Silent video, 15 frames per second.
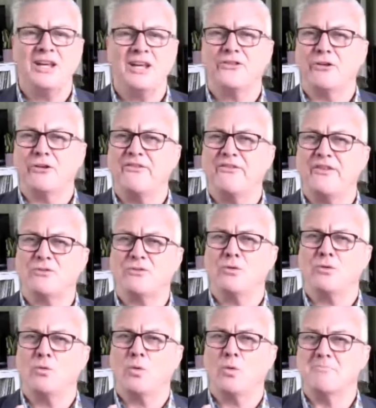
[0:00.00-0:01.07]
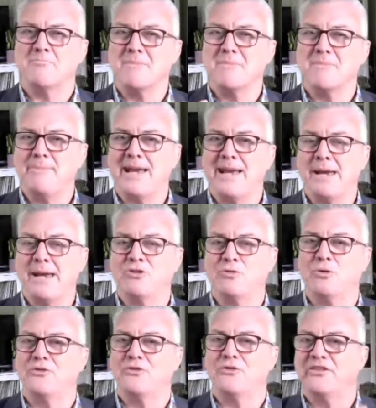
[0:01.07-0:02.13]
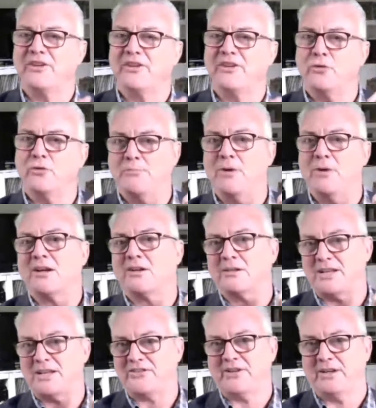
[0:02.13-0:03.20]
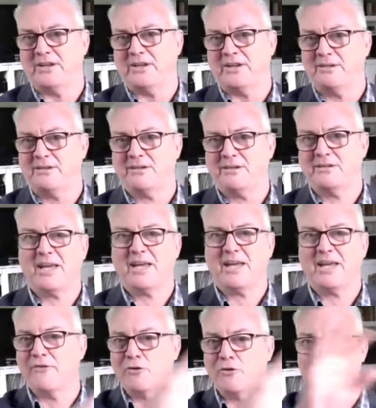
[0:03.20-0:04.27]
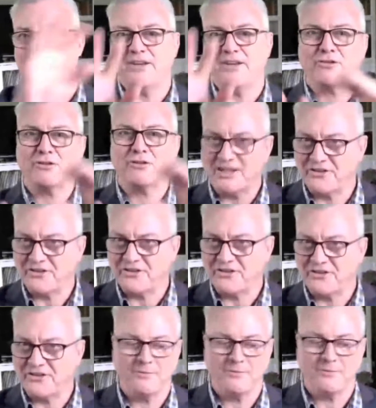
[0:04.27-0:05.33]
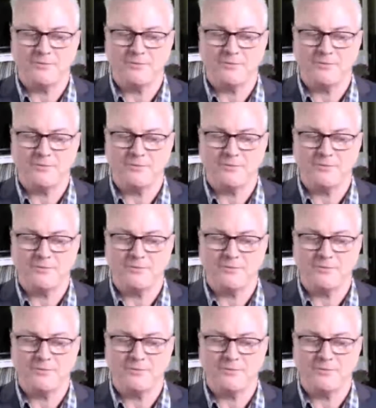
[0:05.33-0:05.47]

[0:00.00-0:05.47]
So in fact, what you may be aiming towards is a dream cluster. You might have a variety of clusters.